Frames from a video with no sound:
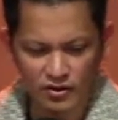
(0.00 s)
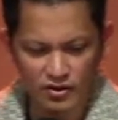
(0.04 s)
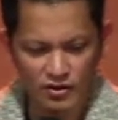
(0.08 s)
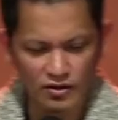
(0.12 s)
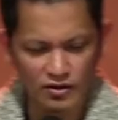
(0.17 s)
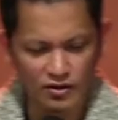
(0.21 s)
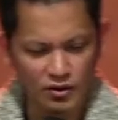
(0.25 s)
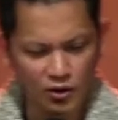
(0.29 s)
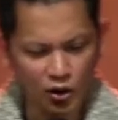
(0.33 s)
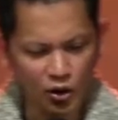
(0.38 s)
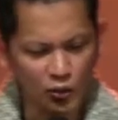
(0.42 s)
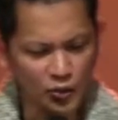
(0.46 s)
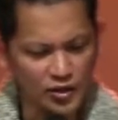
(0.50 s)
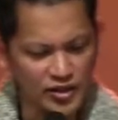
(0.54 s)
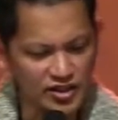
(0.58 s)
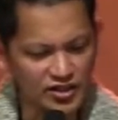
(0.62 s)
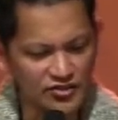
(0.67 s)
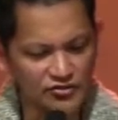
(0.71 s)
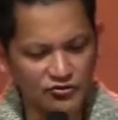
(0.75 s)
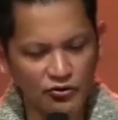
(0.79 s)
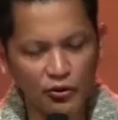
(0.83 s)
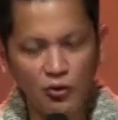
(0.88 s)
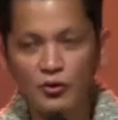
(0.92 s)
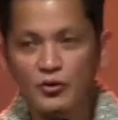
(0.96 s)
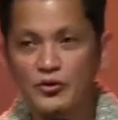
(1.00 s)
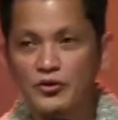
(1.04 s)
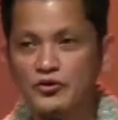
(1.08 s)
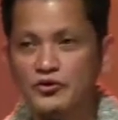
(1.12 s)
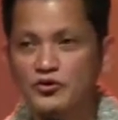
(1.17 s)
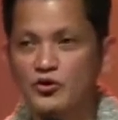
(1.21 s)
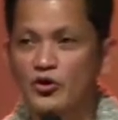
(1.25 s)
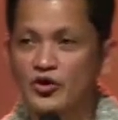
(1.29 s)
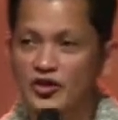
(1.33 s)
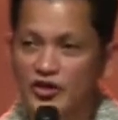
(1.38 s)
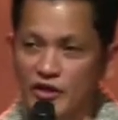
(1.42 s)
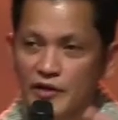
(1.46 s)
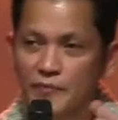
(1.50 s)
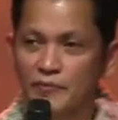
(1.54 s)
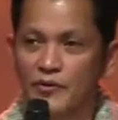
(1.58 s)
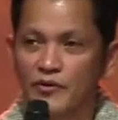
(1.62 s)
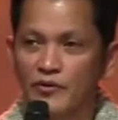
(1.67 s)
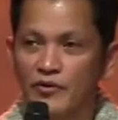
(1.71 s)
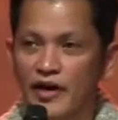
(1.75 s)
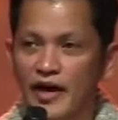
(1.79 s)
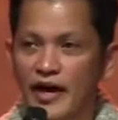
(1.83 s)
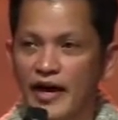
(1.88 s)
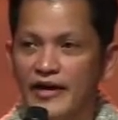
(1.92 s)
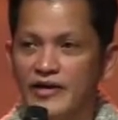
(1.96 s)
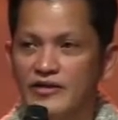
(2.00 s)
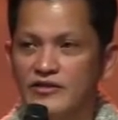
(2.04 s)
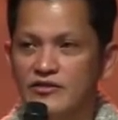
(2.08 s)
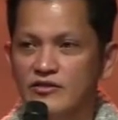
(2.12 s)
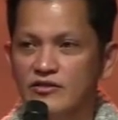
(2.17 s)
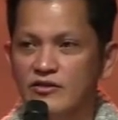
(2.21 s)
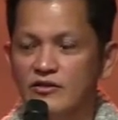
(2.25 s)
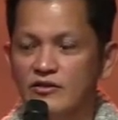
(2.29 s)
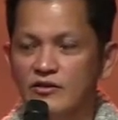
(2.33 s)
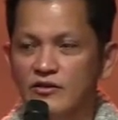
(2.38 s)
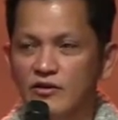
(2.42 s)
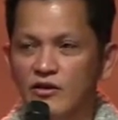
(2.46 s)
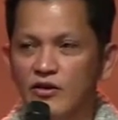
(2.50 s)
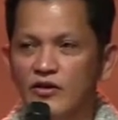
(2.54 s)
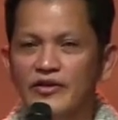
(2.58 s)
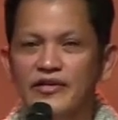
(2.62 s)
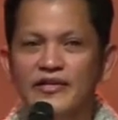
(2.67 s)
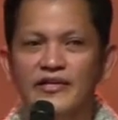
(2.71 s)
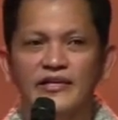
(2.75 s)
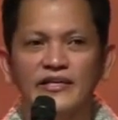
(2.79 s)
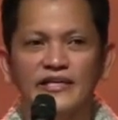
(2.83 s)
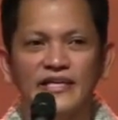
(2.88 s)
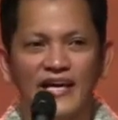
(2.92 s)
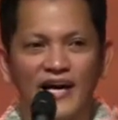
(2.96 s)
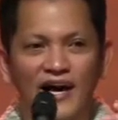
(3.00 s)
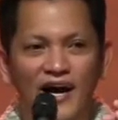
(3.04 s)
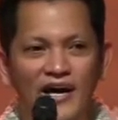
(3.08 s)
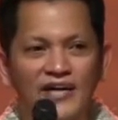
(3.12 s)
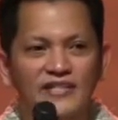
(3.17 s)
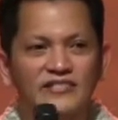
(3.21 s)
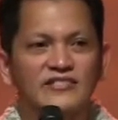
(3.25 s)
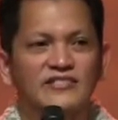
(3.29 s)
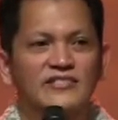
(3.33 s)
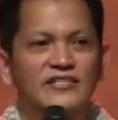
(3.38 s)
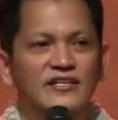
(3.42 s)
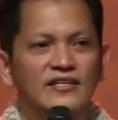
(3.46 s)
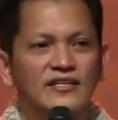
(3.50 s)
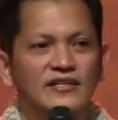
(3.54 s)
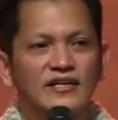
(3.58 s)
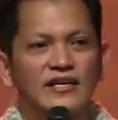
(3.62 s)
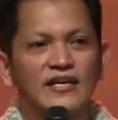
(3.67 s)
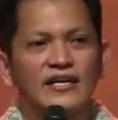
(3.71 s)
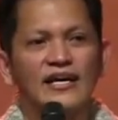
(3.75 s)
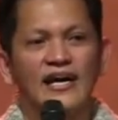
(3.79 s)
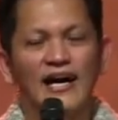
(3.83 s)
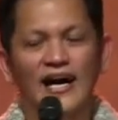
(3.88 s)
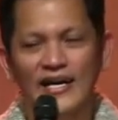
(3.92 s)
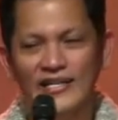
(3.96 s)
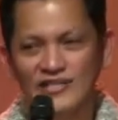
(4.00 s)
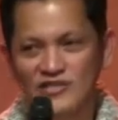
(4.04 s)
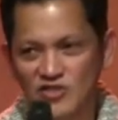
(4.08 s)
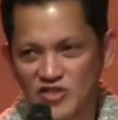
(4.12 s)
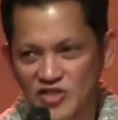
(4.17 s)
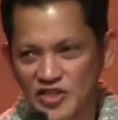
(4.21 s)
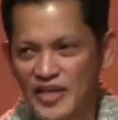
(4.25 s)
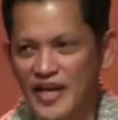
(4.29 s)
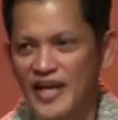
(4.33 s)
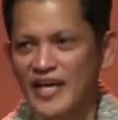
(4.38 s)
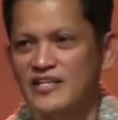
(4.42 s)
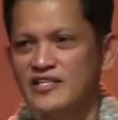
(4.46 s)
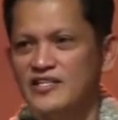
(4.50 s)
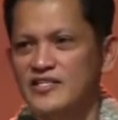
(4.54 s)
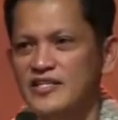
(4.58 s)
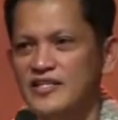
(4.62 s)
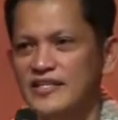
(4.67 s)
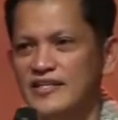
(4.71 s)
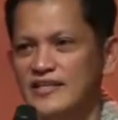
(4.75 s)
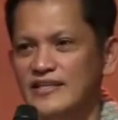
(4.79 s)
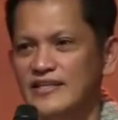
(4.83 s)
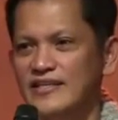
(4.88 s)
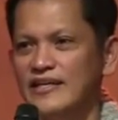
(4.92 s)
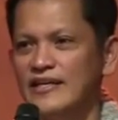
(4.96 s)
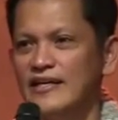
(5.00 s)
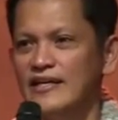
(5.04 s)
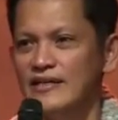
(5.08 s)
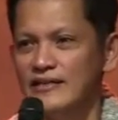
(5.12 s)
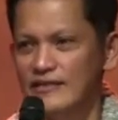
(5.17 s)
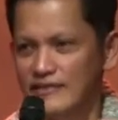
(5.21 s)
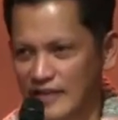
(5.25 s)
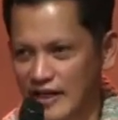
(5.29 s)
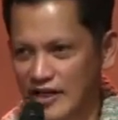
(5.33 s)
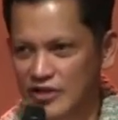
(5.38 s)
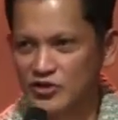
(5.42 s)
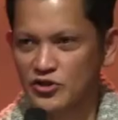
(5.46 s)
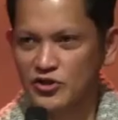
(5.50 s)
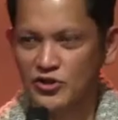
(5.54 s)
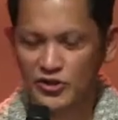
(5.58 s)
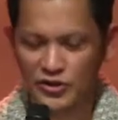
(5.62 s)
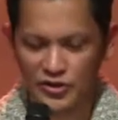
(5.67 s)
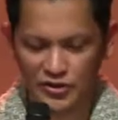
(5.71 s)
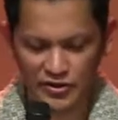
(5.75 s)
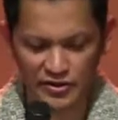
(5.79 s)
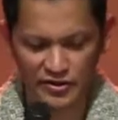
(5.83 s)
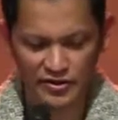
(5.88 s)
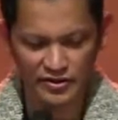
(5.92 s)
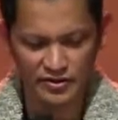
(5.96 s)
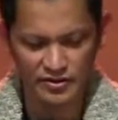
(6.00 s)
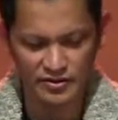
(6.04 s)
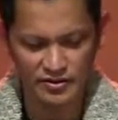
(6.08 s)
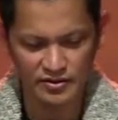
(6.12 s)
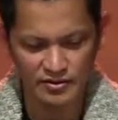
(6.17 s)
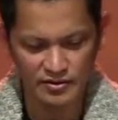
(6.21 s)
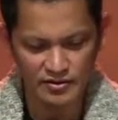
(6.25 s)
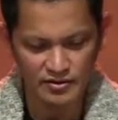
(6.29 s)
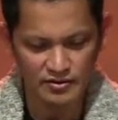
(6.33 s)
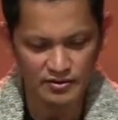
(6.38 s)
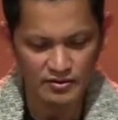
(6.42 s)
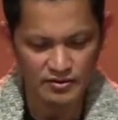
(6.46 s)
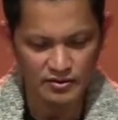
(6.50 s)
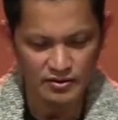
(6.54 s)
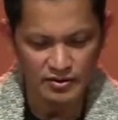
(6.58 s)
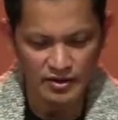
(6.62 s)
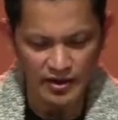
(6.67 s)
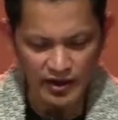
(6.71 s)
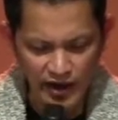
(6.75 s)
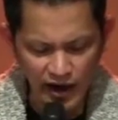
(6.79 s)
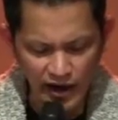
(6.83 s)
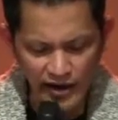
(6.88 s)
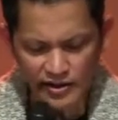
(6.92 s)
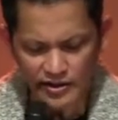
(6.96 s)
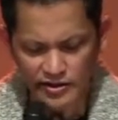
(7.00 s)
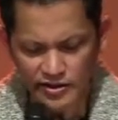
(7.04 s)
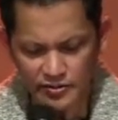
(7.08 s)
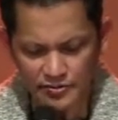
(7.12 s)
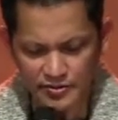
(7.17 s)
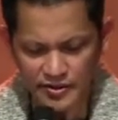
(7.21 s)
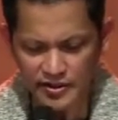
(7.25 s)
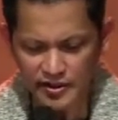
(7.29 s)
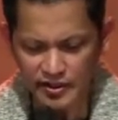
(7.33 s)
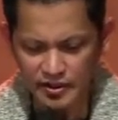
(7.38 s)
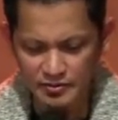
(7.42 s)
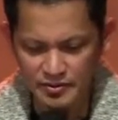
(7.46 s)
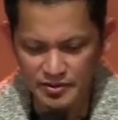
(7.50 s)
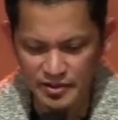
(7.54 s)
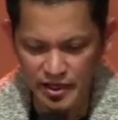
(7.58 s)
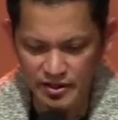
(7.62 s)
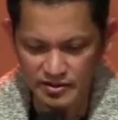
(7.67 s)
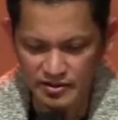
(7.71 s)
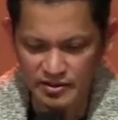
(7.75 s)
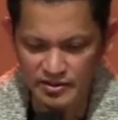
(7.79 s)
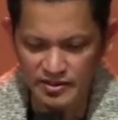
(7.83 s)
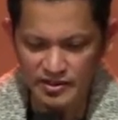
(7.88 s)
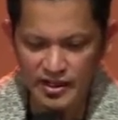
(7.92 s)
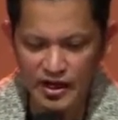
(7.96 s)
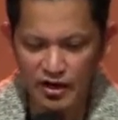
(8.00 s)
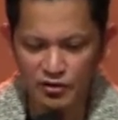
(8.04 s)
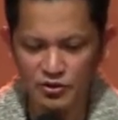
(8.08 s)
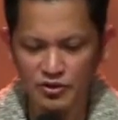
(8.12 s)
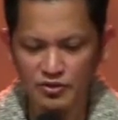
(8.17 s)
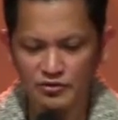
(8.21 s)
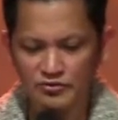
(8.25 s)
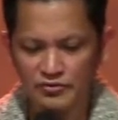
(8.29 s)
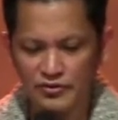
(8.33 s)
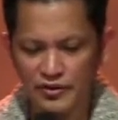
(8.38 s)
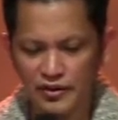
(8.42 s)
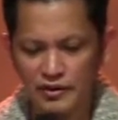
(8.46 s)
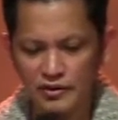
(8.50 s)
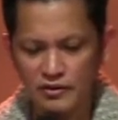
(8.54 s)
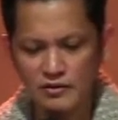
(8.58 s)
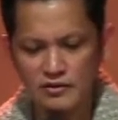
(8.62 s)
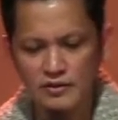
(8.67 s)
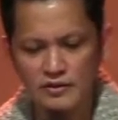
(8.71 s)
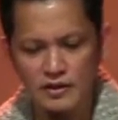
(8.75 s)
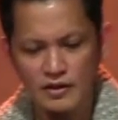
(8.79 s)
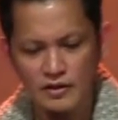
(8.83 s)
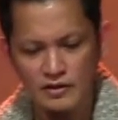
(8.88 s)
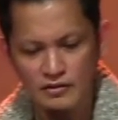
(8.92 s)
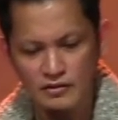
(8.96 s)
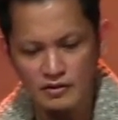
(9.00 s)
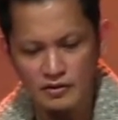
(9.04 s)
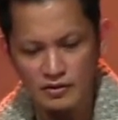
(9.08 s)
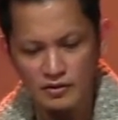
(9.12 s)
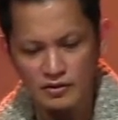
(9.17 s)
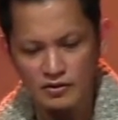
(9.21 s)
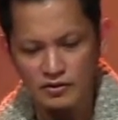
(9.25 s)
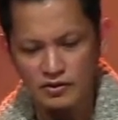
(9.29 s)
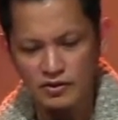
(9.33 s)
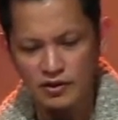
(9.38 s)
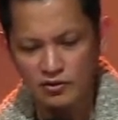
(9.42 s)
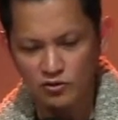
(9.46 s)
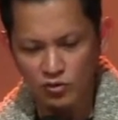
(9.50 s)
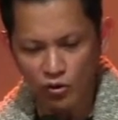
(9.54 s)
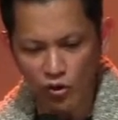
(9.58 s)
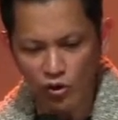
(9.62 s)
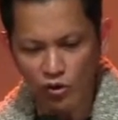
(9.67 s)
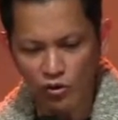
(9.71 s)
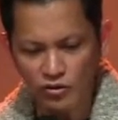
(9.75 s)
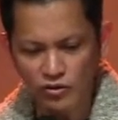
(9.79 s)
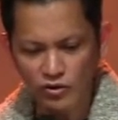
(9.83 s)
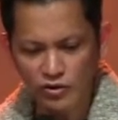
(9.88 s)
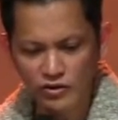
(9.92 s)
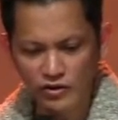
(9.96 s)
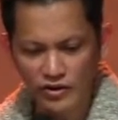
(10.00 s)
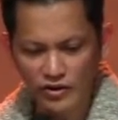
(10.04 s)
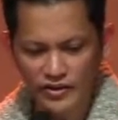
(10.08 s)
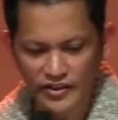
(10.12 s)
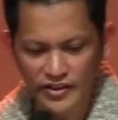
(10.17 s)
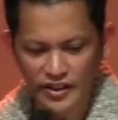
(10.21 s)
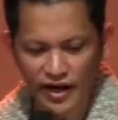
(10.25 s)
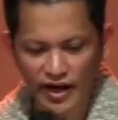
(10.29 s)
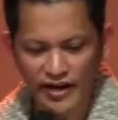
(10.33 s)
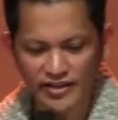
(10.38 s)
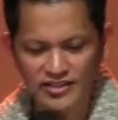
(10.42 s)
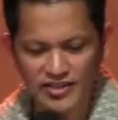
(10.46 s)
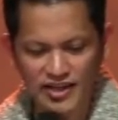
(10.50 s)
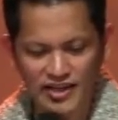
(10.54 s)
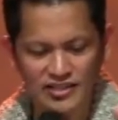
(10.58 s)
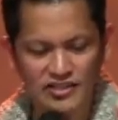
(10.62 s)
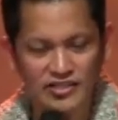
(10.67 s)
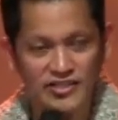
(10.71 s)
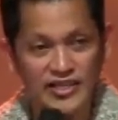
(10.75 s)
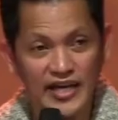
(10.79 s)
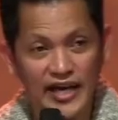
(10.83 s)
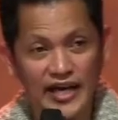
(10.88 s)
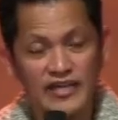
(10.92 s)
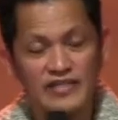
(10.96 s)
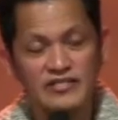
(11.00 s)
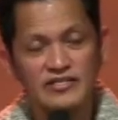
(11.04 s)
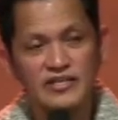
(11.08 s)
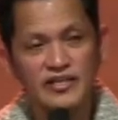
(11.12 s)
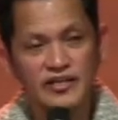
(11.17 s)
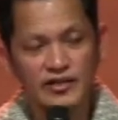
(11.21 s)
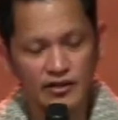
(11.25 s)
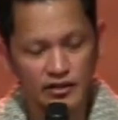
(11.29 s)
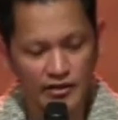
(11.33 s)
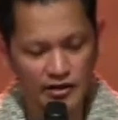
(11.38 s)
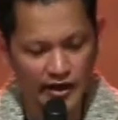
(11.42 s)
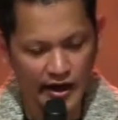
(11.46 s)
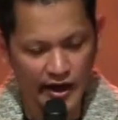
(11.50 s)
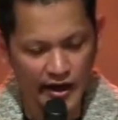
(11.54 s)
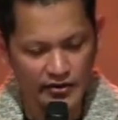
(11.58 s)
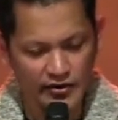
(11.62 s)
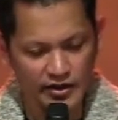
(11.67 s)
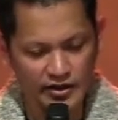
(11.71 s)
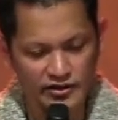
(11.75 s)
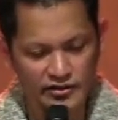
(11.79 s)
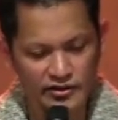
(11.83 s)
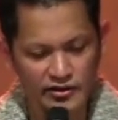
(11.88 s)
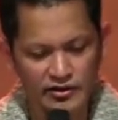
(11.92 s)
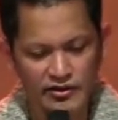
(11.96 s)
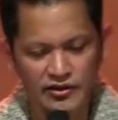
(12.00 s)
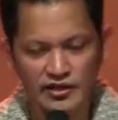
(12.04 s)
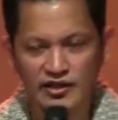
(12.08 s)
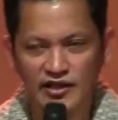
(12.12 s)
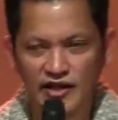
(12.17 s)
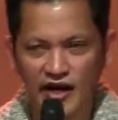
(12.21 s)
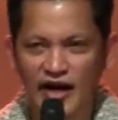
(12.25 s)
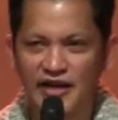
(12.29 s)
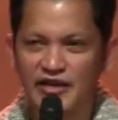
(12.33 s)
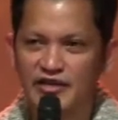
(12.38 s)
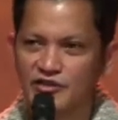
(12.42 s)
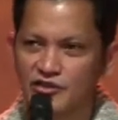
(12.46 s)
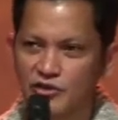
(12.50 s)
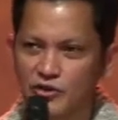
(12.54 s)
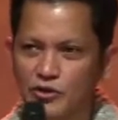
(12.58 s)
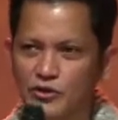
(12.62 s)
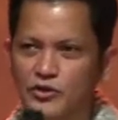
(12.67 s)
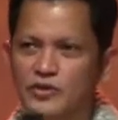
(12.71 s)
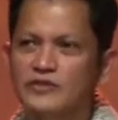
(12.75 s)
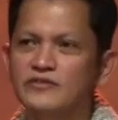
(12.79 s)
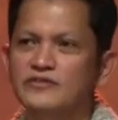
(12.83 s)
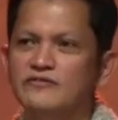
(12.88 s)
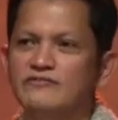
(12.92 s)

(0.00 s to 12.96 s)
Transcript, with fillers: always focus or keep your eyes on God's unchanging nature. Regardless of circumstances and how you feel, you need to hold on on God's unchanging character that God is good.